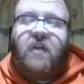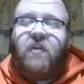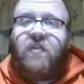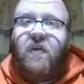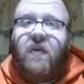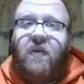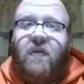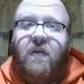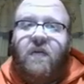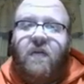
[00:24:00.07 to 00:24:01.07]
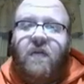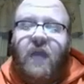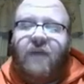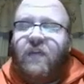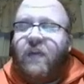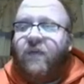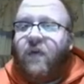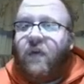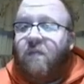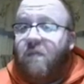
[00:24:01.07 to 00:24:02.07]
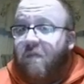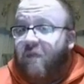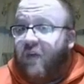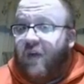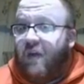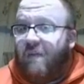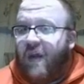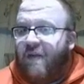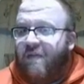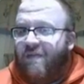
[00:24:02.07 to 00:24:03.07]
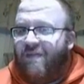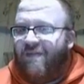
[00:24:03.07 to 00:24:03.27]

others could have a different feeling about it.